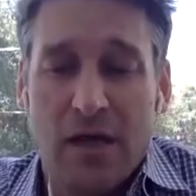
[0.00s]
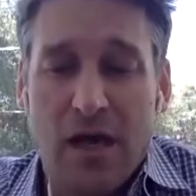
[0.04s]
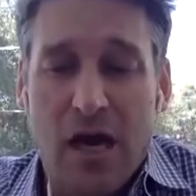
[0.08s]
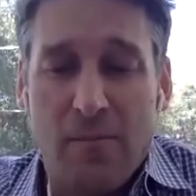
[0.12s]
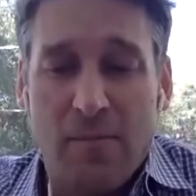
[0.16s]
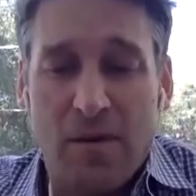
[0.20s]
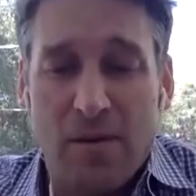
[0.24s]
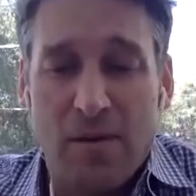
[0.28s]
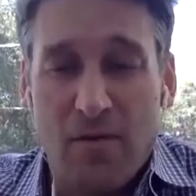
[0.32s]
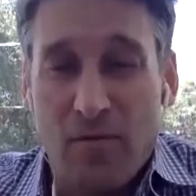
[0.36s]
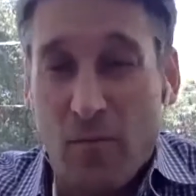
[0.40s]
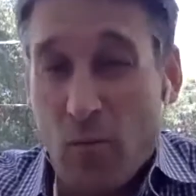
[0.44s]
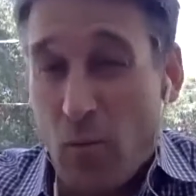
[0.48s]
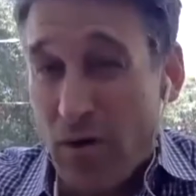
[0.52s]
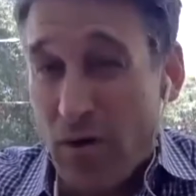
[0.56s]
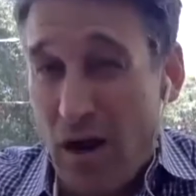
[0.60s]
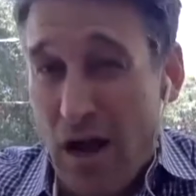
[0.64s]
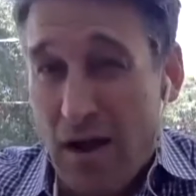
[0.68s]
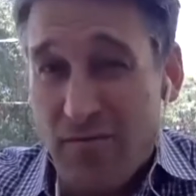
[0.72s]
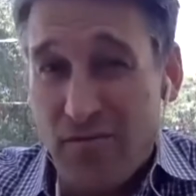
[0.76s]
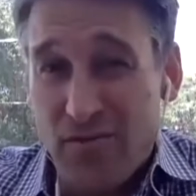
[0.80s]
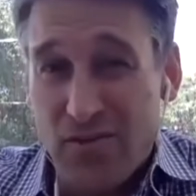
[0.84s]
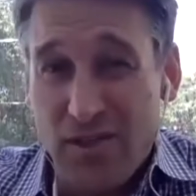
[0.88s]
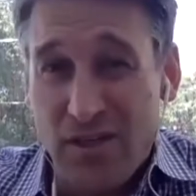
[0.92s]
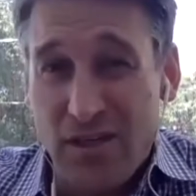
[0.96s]
I mean, but what
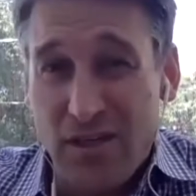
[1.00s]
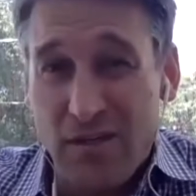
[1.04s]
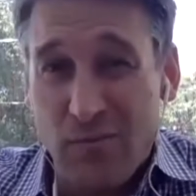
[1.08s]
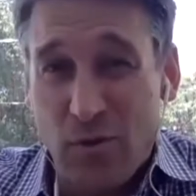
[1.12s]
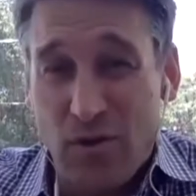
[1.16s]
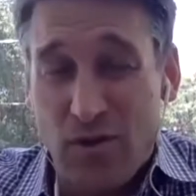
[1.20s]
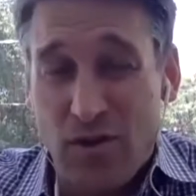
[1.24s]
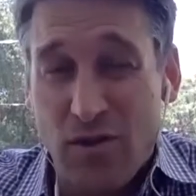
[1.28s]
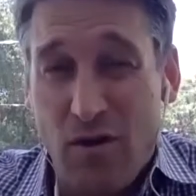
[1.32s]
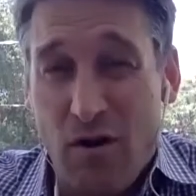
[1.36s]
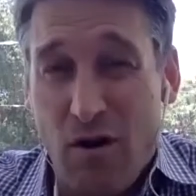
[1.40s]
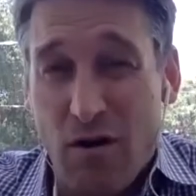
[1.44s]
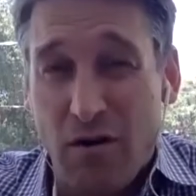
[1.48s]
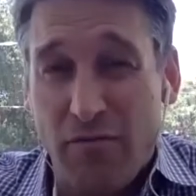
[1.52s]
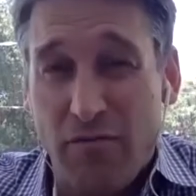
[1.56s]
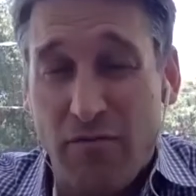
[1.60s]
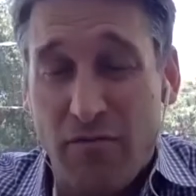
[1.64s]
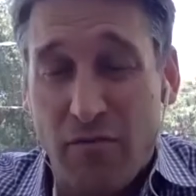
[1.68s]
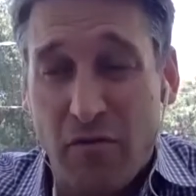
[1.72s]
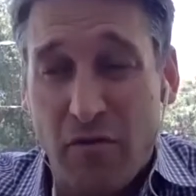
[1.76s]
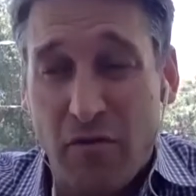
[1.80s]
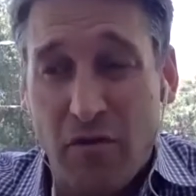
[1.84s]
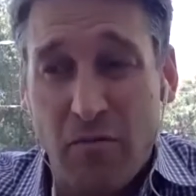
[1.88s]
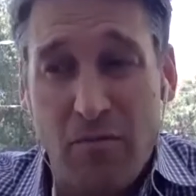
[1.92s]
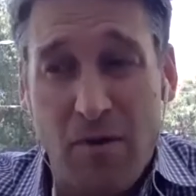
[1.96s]
I've seen within our
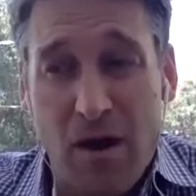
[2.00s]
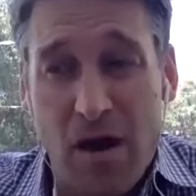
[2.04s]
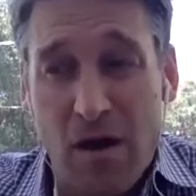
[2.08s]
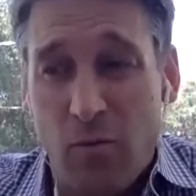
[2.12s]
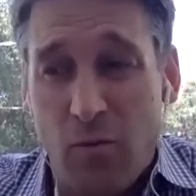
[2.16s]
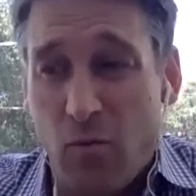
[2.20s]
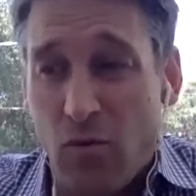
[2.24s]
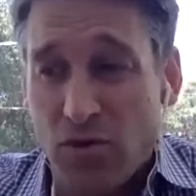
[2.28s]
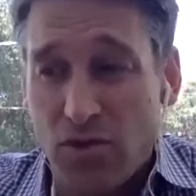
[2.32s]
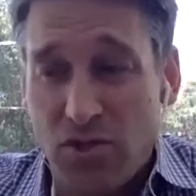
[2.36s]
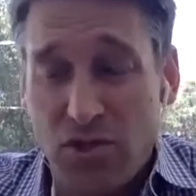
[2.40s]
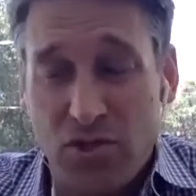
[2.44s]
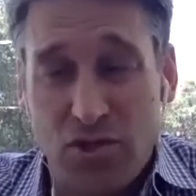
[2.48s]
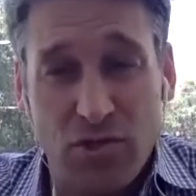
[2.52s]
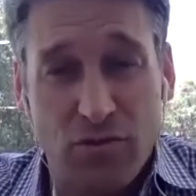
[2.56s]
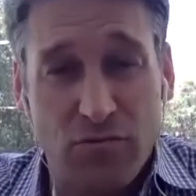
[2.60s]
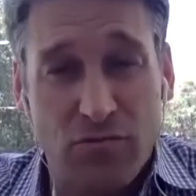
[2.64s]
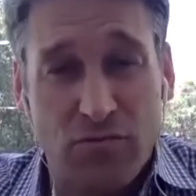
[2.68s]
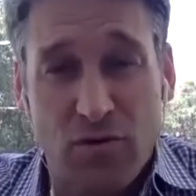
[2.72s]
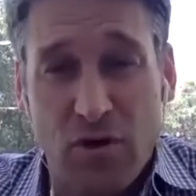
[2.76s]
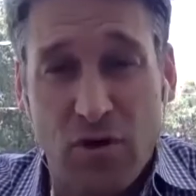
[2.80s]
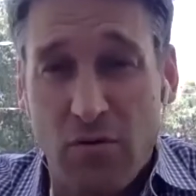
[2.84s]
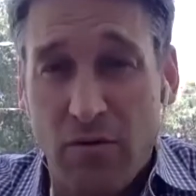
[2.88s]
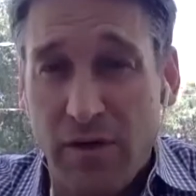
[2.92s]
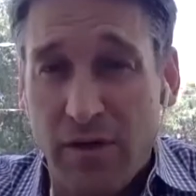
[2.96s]
firm, we're still
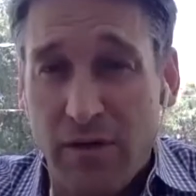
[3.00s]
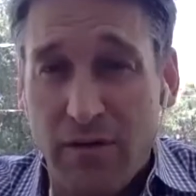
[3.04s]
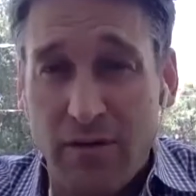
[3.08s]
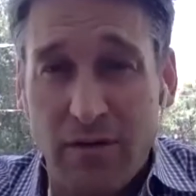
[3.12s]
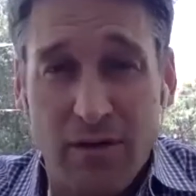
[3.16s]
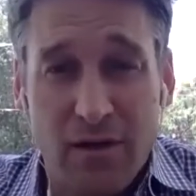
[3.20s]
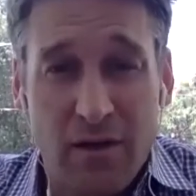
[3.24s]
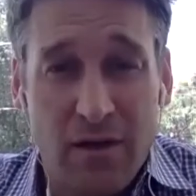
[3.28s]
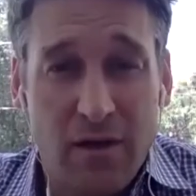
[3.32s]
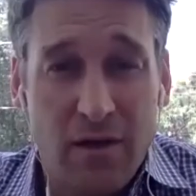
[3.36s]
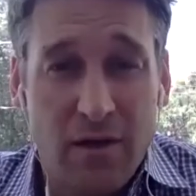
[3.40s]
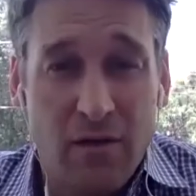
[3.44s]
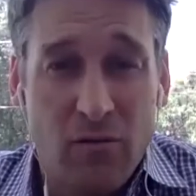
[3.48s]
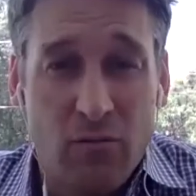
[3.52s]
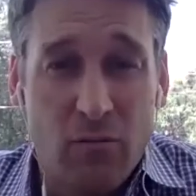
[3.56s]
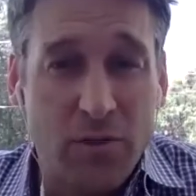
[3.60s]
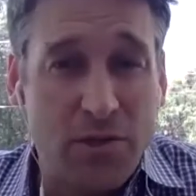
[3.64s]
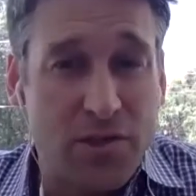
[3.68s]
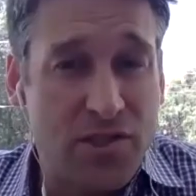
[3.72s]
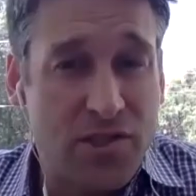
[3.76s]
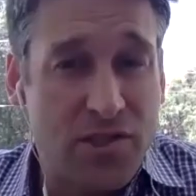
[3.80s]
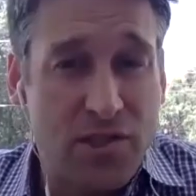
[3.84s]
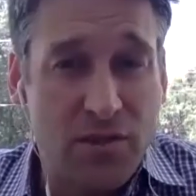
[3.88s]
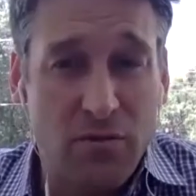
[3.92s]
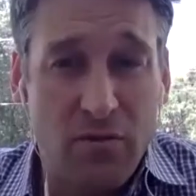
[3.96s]
growing. We
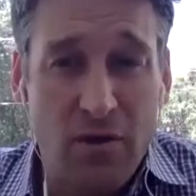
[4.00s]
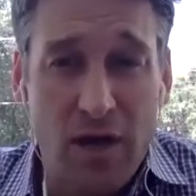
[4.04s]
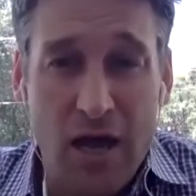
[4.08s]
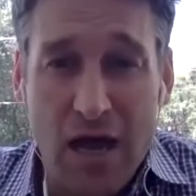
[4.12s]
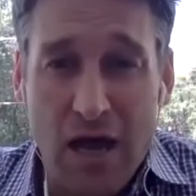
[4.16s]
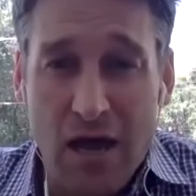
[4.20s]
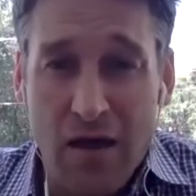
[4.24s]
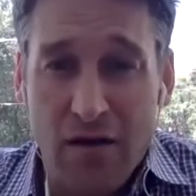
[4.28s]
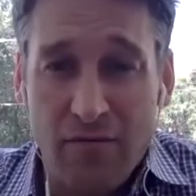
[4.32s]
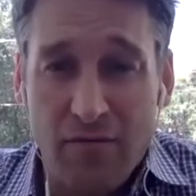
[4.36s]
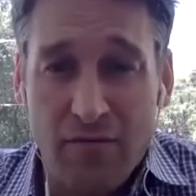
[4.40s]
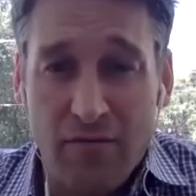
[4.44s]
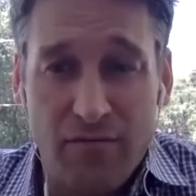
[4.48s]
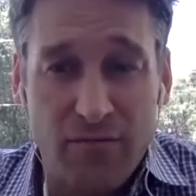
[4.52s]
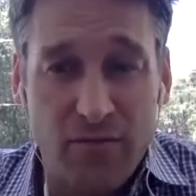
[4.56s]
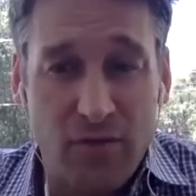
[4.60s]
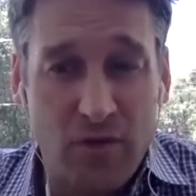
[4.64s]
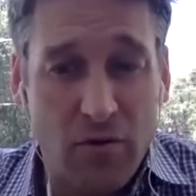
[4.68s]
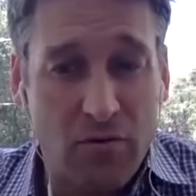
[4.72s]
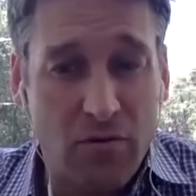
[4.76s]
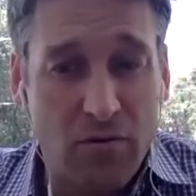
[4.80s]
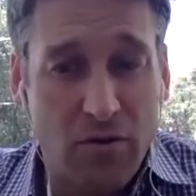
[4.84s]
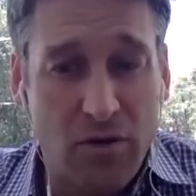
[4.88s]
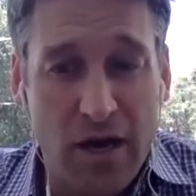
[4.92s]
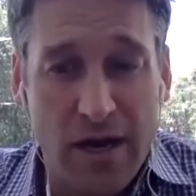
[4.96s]
still have, you
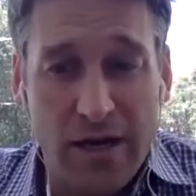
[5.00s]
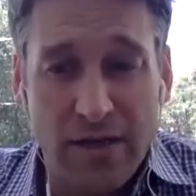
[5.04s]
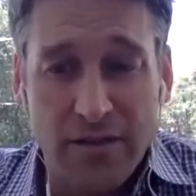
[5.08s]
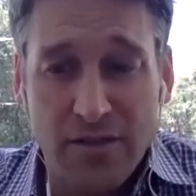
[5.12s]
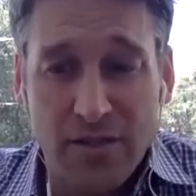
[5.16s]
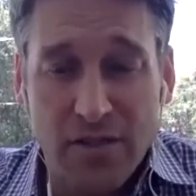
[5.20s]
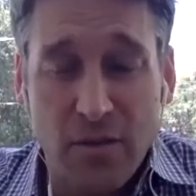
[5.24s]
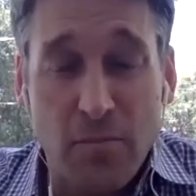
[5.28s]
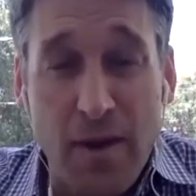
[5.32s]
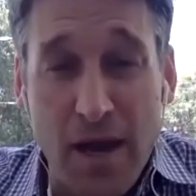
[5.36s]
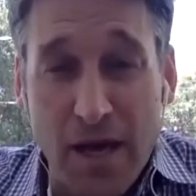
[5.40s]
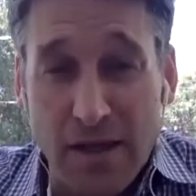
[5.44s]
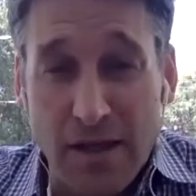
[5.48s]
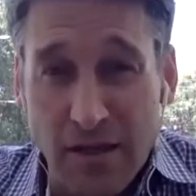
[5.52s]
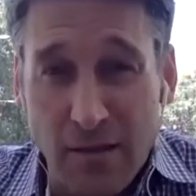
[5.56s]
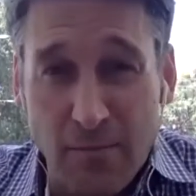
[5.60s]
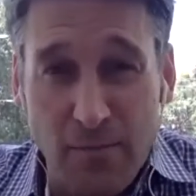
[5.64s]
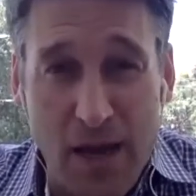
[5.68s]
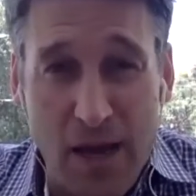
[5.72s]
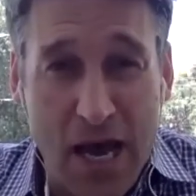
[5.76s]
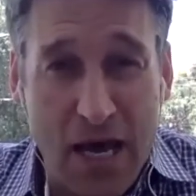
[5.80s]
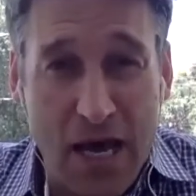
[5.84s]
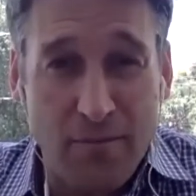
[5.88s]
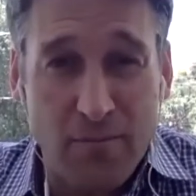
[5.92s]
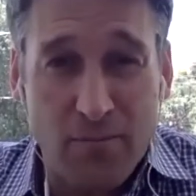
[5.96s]
know, clients demanding
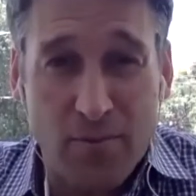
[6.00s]
patent